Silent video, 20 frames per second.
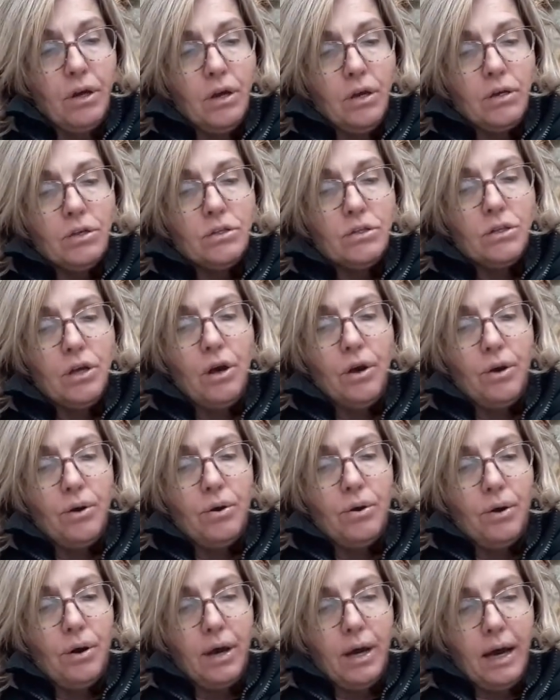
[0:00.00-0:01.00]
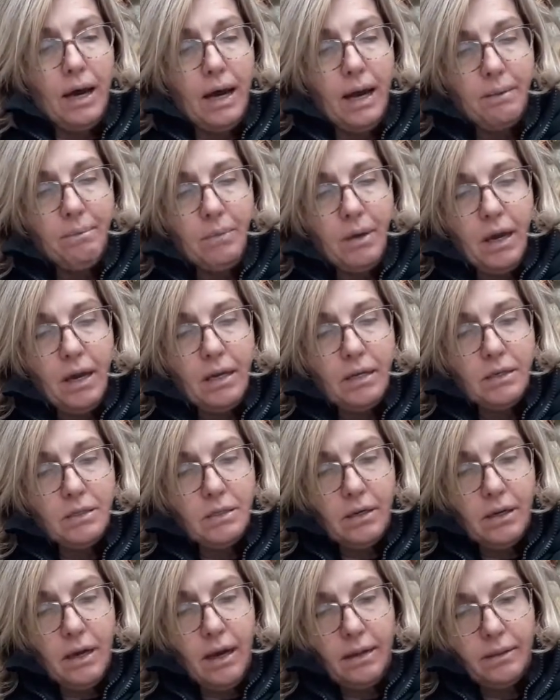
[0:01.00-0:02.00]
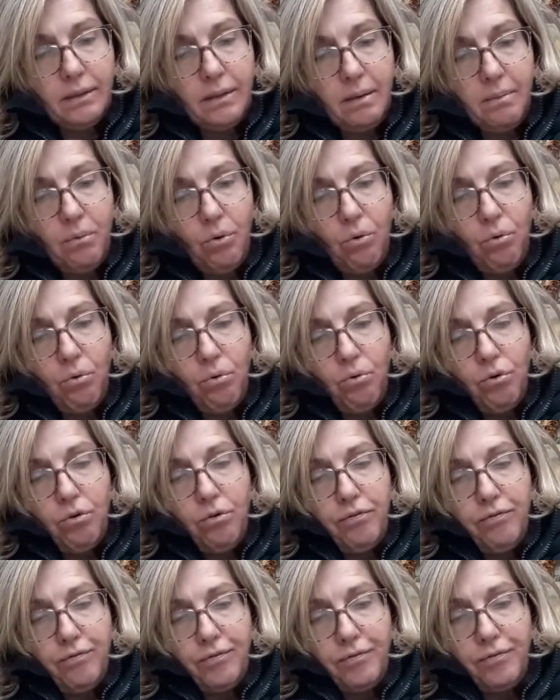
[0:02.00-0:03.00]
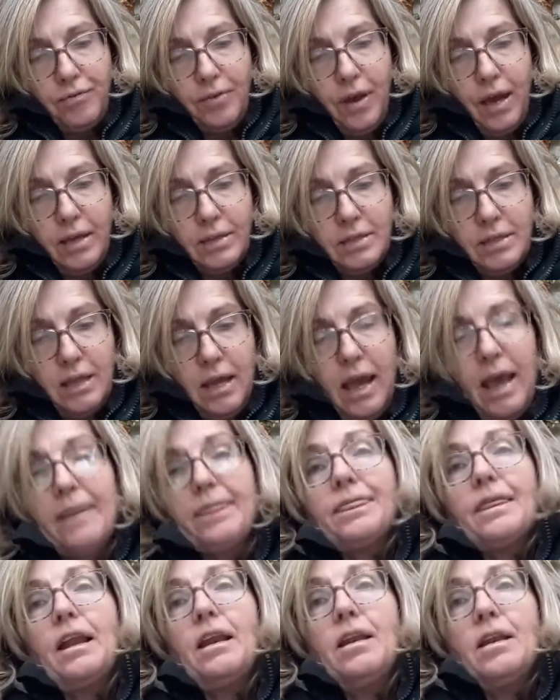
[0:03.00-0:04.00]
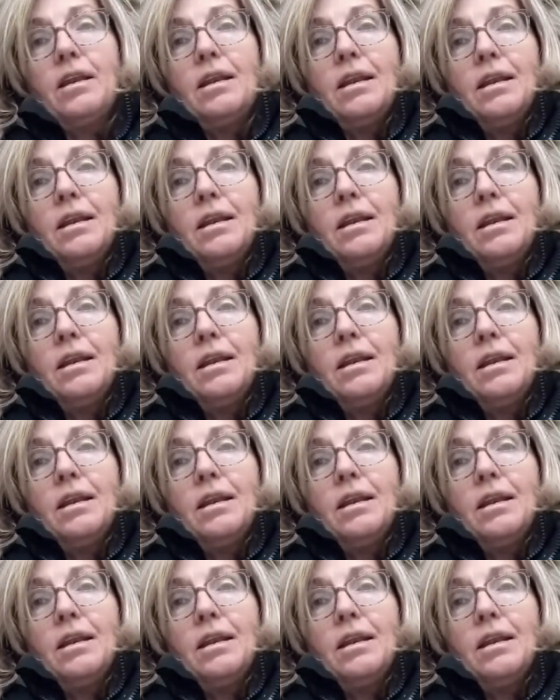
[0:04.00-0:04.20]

So I'm going to cut them all off as at the